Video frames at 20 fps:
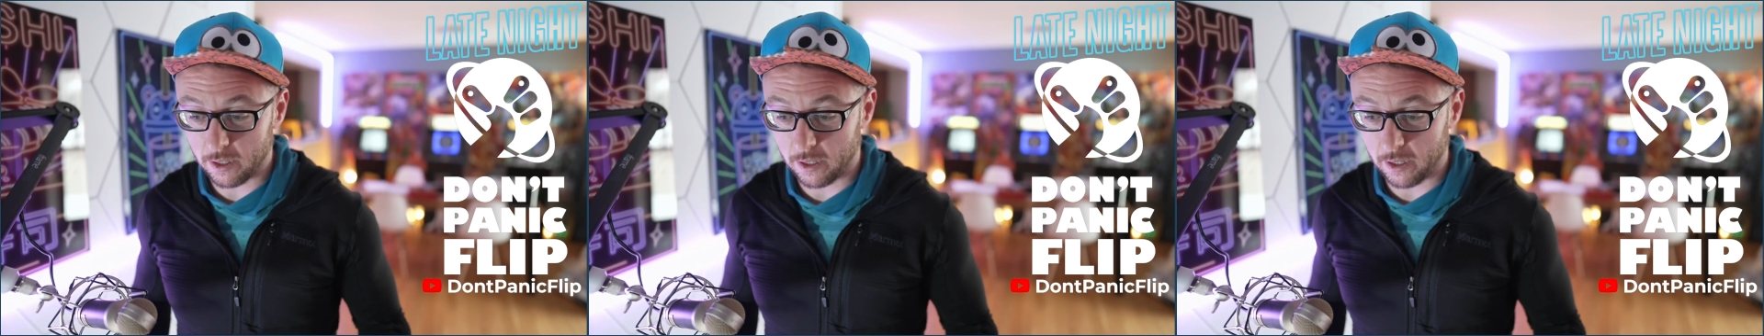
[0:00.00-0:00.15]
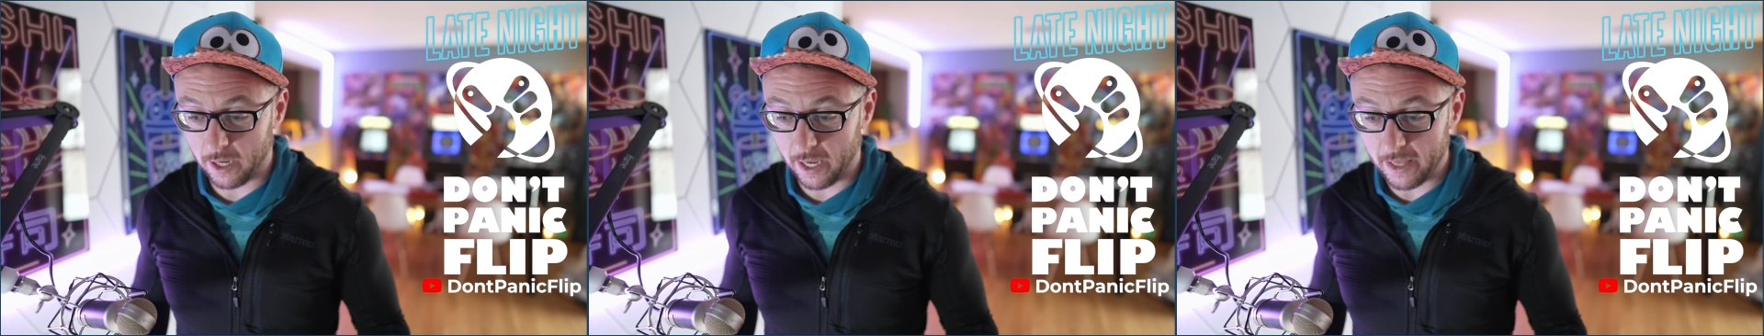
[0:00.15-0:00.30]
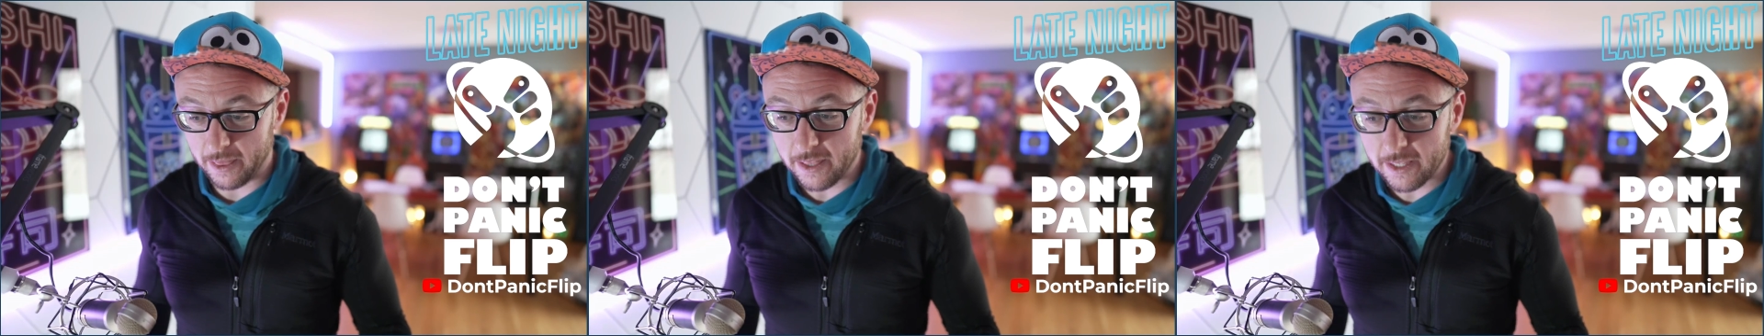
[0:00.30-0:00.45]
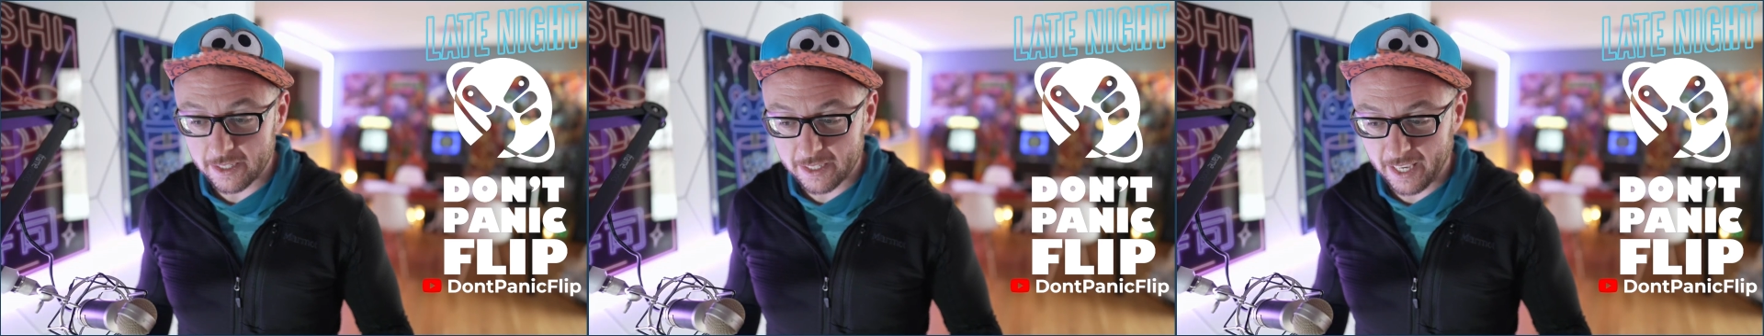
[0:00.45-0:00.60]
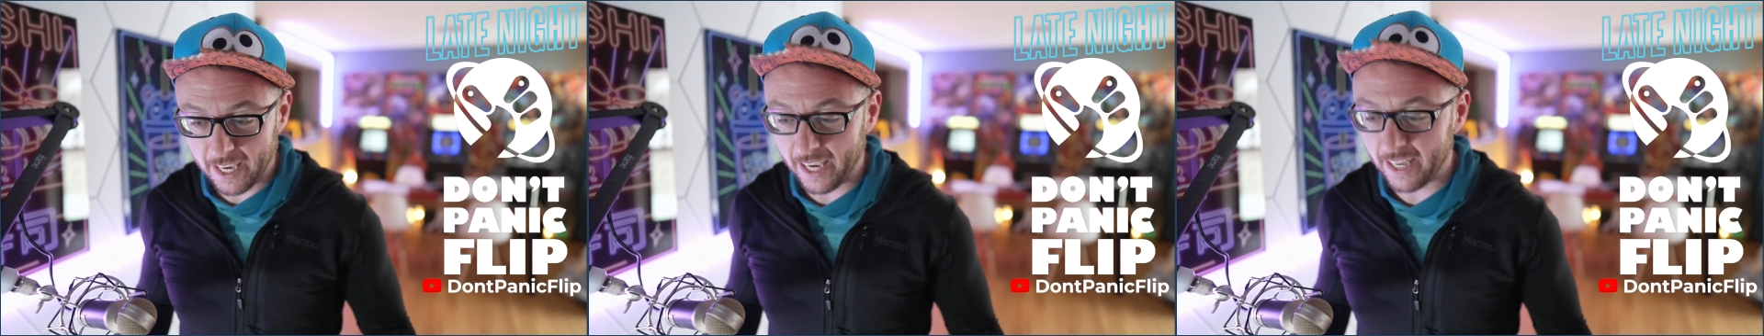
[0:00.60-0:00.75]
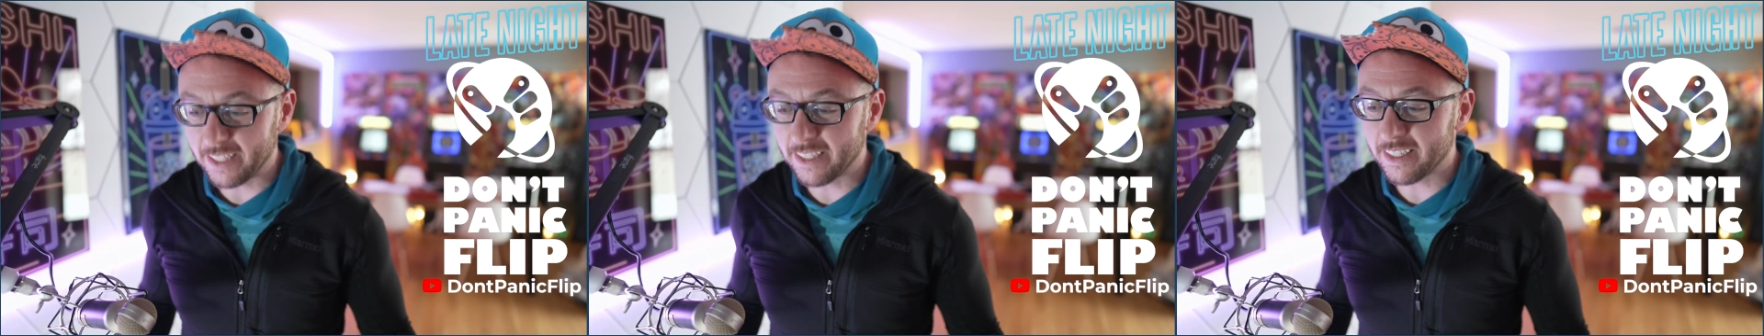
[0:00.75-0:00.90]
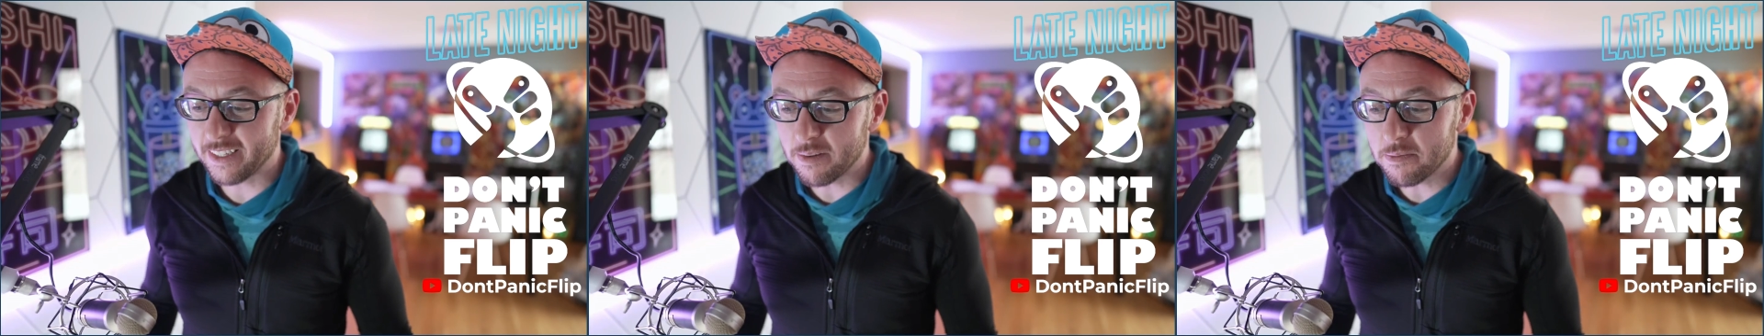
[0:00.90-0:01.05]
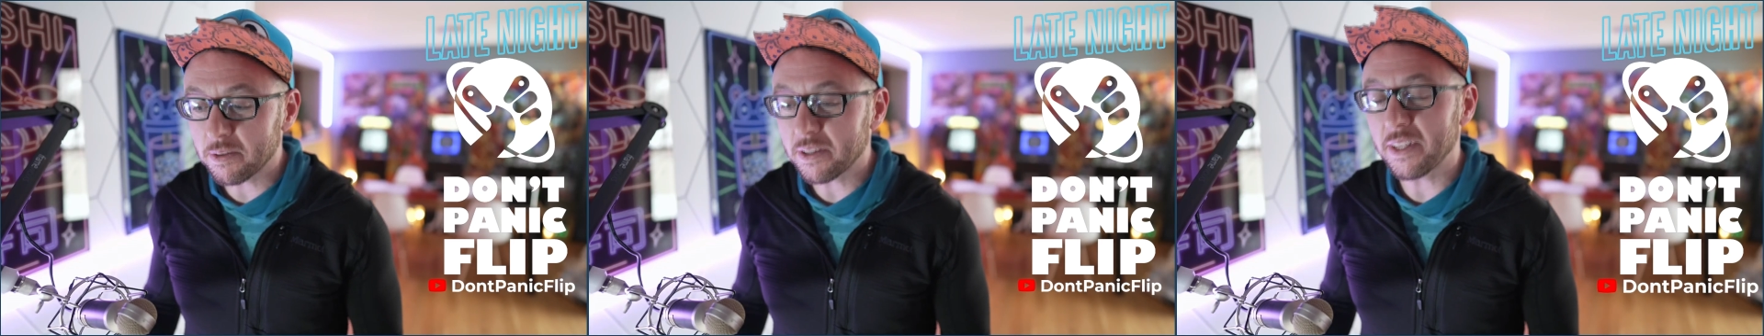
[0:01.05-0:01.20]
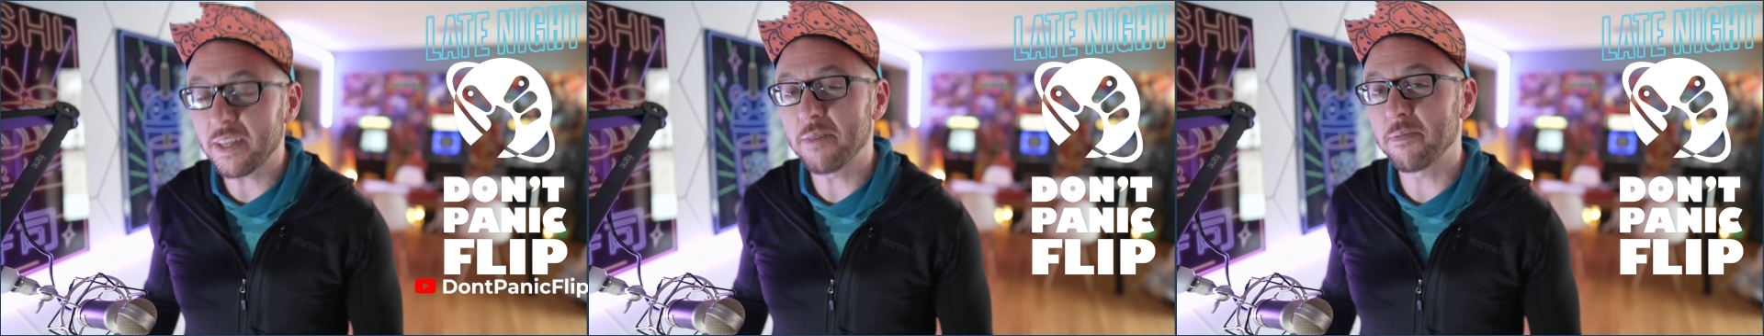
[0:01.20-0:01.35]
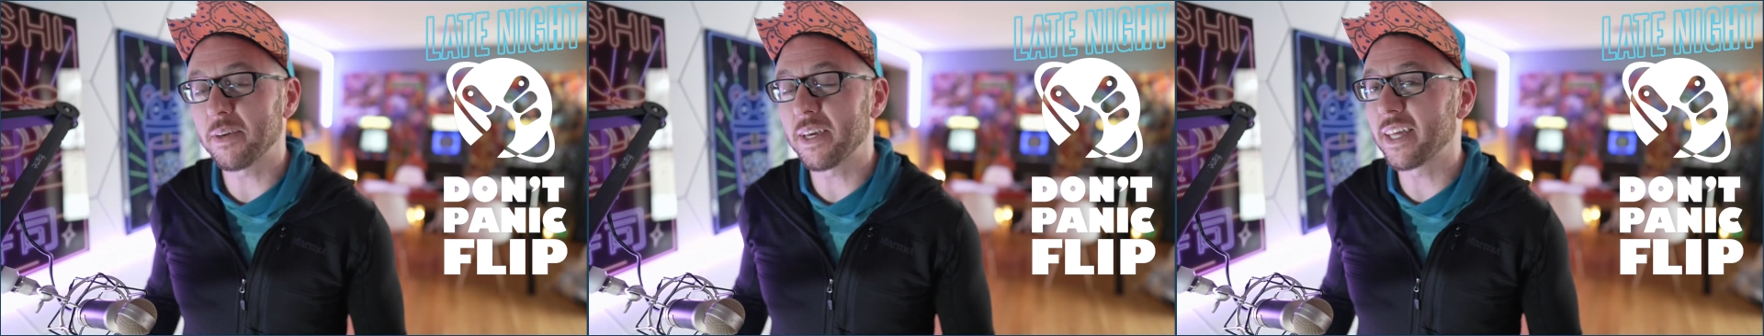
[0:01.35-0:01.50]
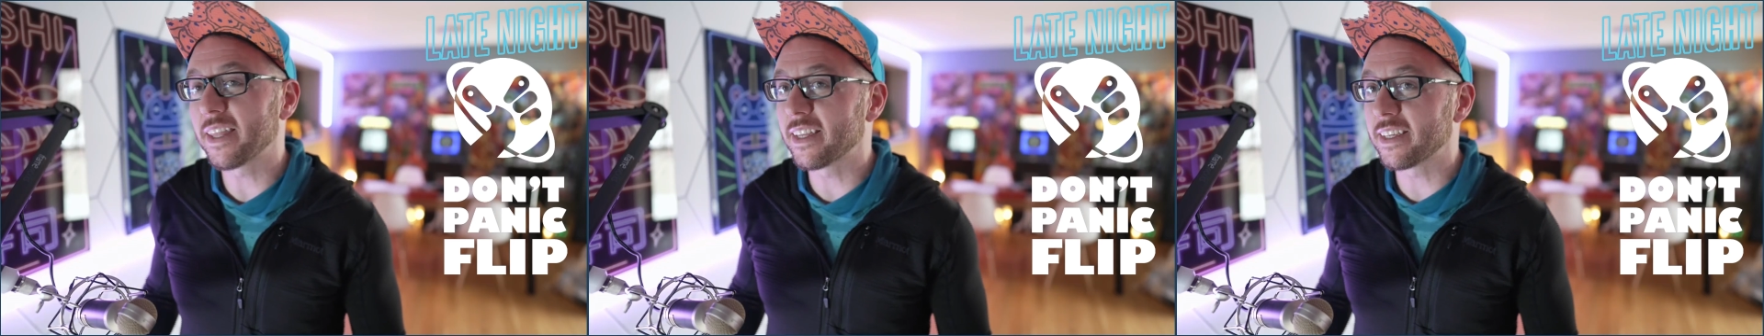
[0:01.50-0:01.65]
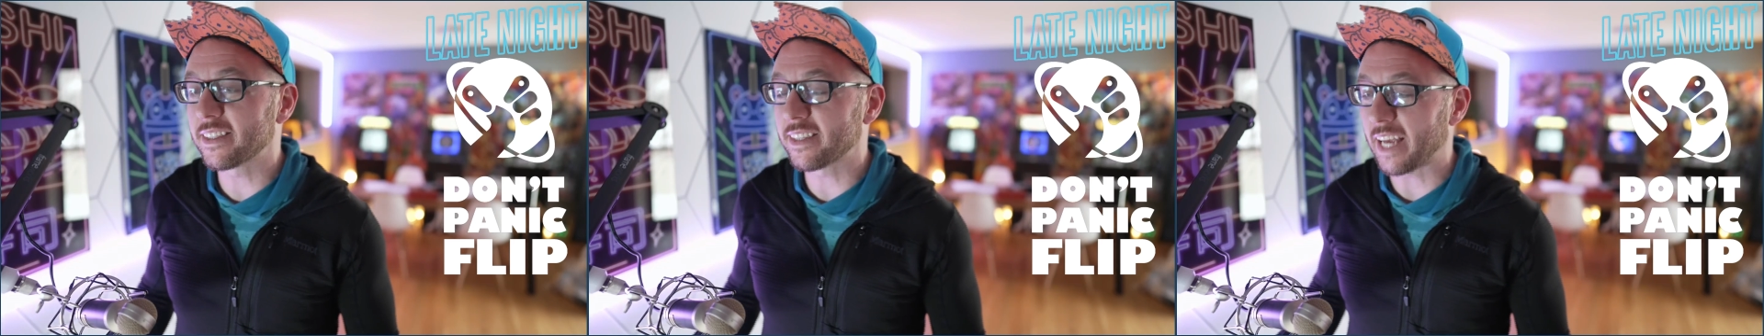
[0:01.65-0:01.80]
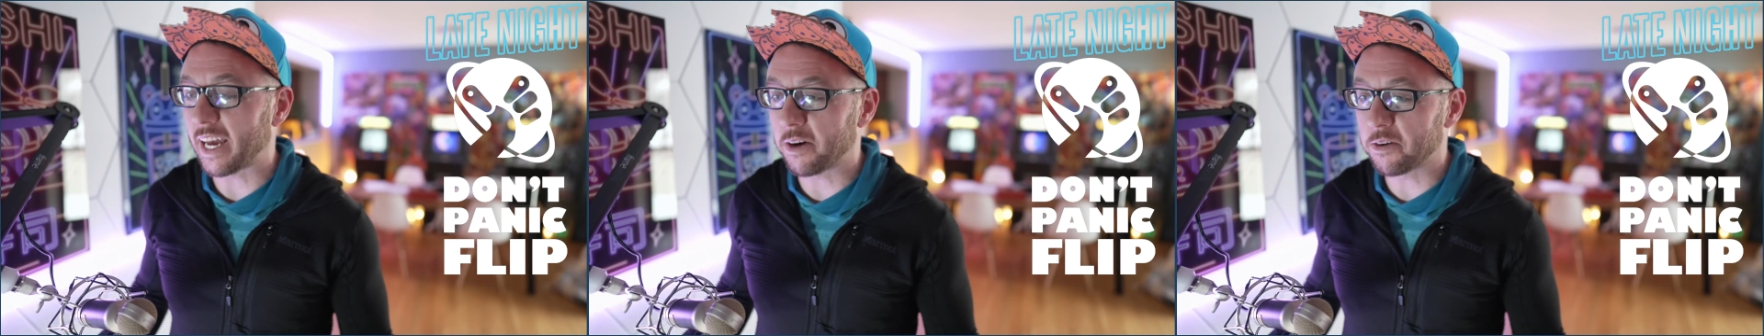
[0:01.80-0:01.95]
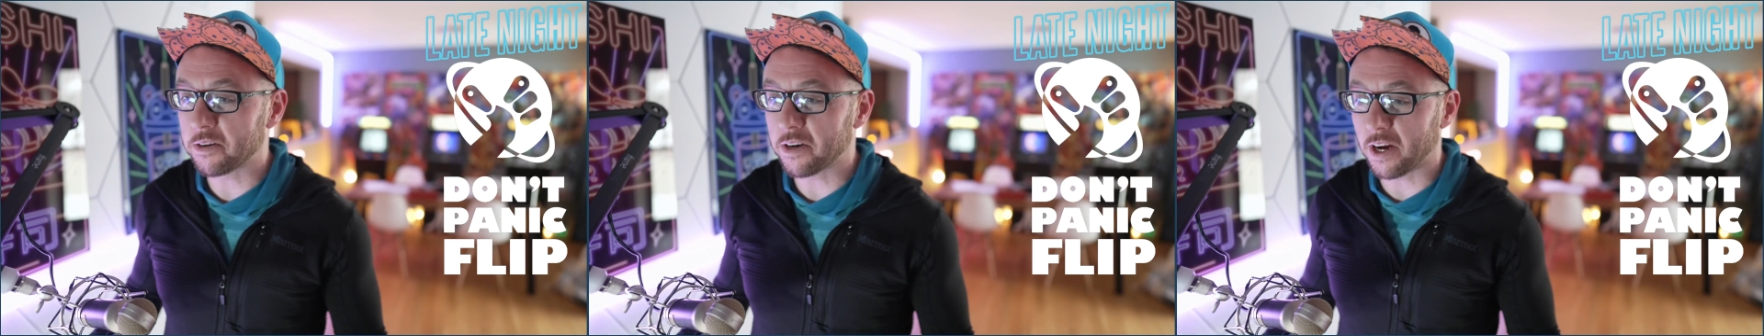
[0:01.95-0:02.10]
In this case, typically being the sound